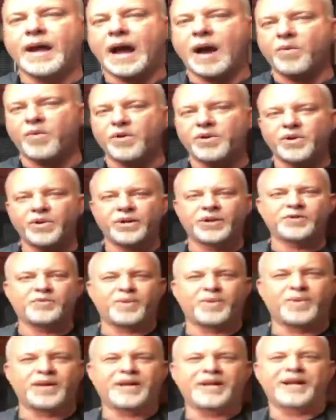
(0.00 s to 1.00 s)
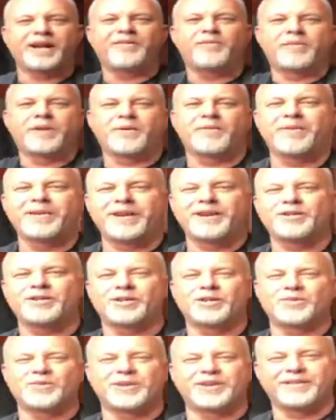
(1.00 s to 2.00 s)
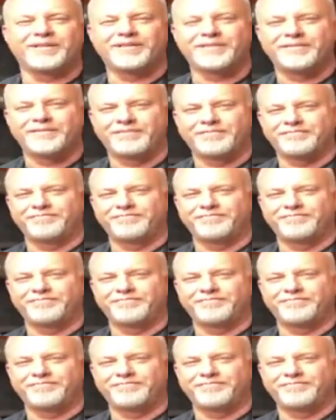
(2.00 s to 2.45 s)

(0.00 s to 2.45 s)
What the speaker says: I want you to explain to everybody what Asian speak is.